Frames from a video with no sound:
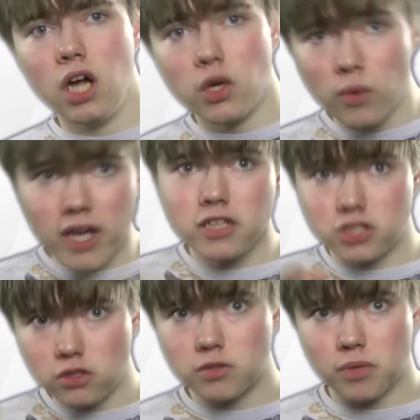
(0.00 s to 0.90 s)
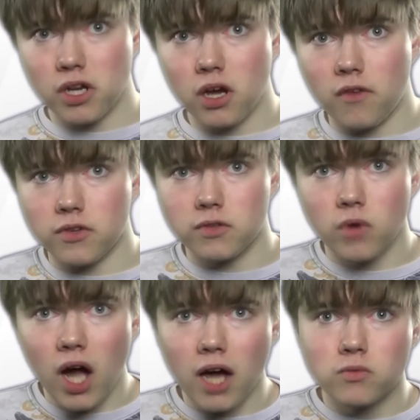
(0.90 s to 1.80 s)
Ri is used pretty often.
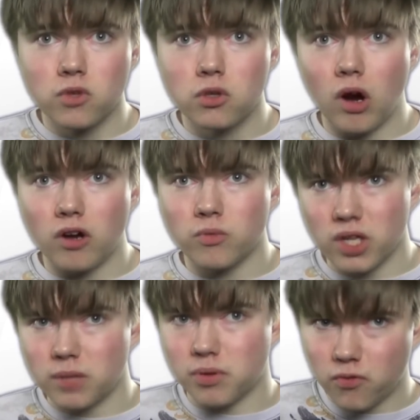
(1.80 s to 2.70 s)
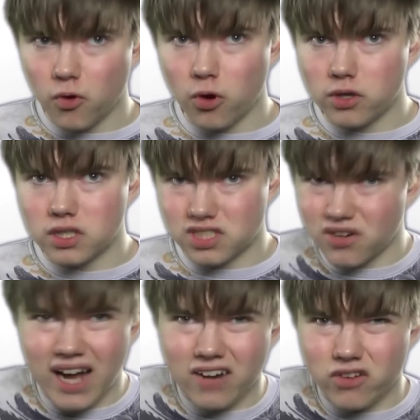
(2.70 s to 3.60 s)
Ra and ru aren't really preferred because they're
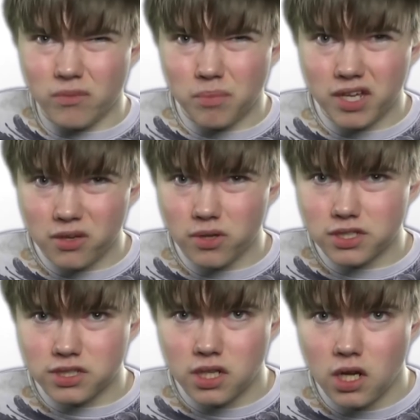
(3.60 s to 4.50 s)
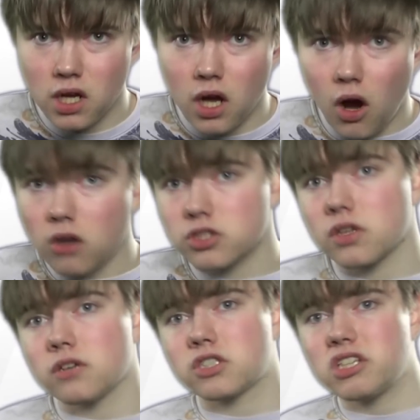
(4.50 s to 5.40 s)
kind of ambiguous. Also,
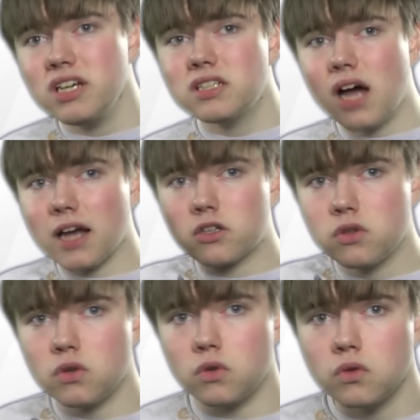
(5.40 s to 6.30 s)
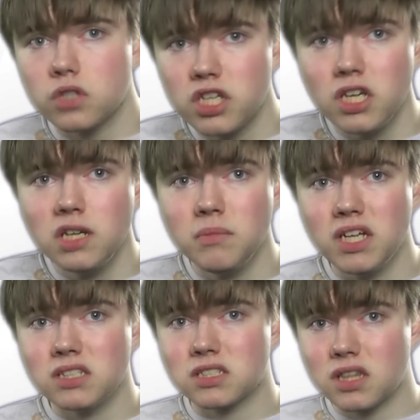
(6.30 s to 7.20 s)
there's ti, ta, tu. Ti
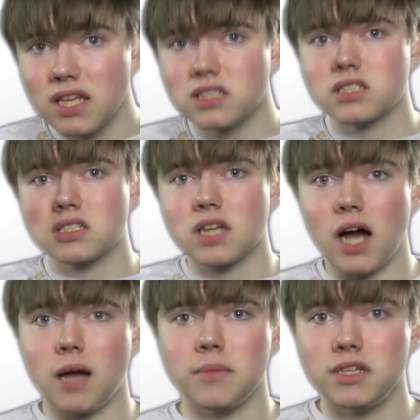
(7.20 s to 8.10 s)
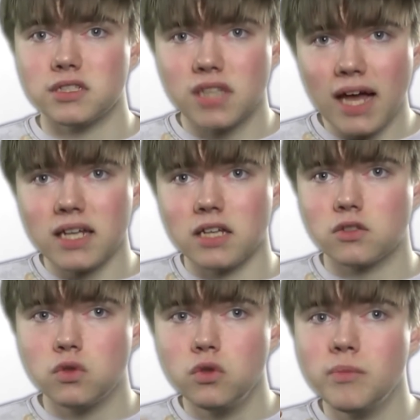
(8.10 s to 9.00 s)
means this, ta means that, and
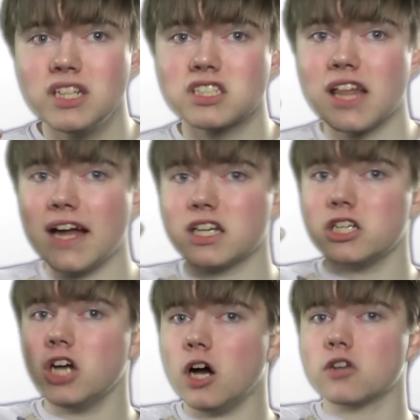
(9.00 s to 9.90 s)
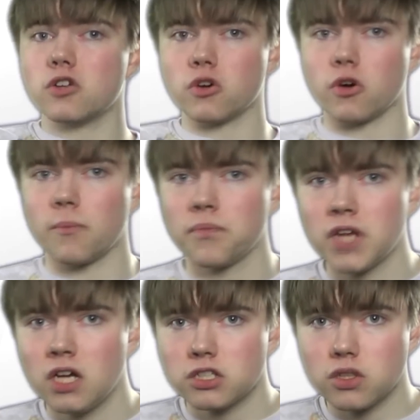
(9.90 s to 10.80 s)
tu means that yonder.
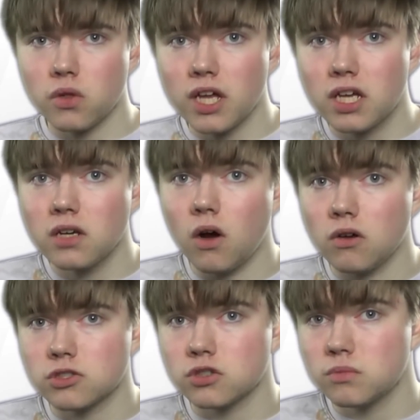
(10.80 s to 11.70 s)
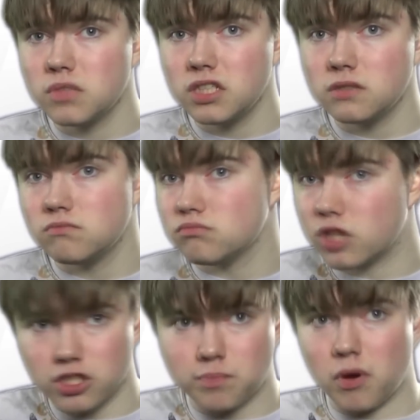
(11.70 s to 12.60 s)
So they can also mean
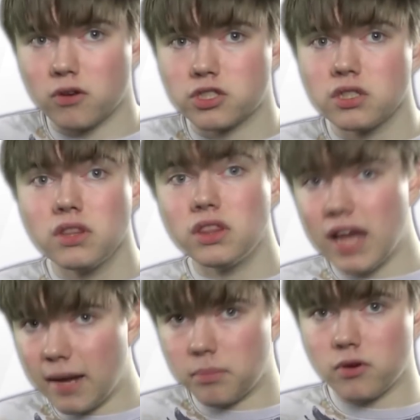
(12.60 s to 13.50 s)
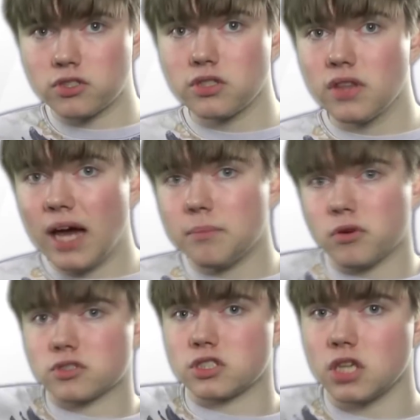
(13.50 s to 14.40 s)
this person, that
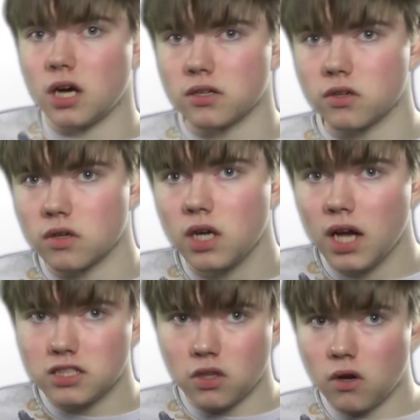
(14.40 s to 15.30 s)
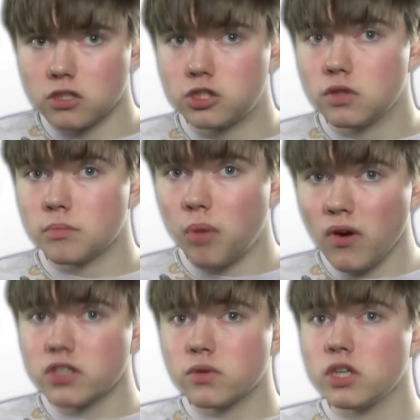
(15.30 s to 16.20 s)
person yonder. As long as you can point
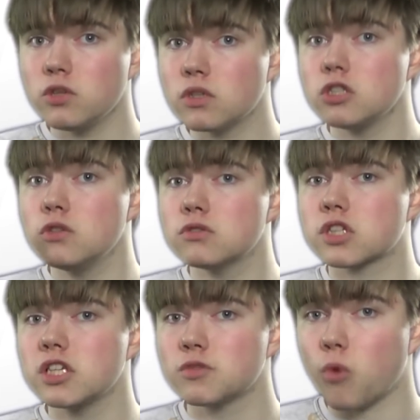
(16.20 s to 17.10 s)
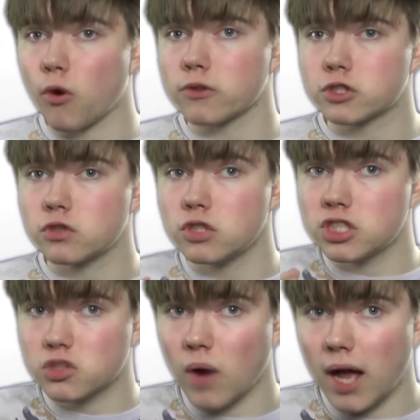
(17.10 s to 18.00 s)
to it, you can use these words to
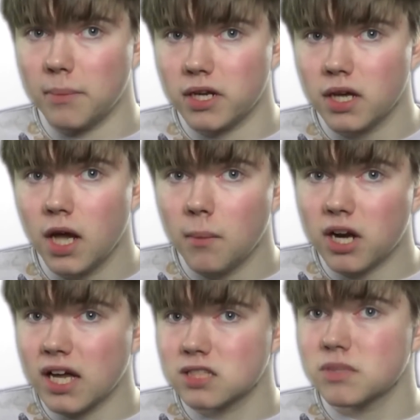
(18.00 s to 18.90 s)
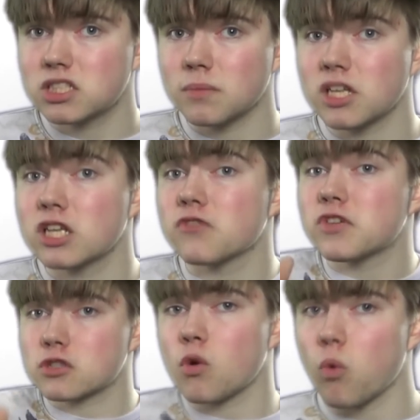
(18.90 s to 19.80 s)
describe it. But it has to be something in the
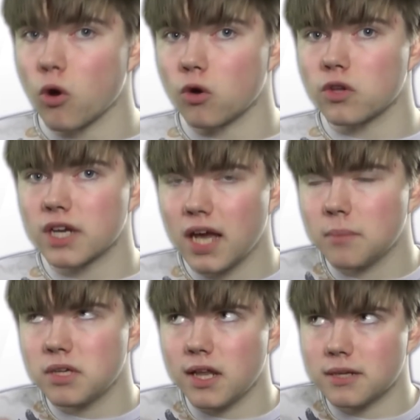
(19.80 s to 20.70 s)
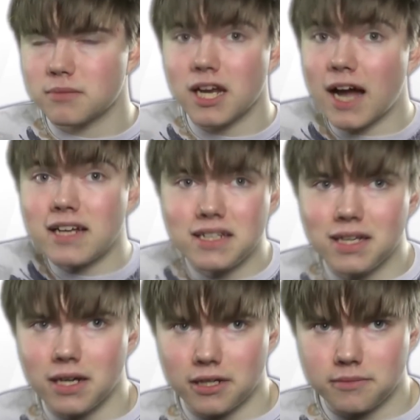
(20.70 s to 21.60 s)
physical world. It can't be like an idea.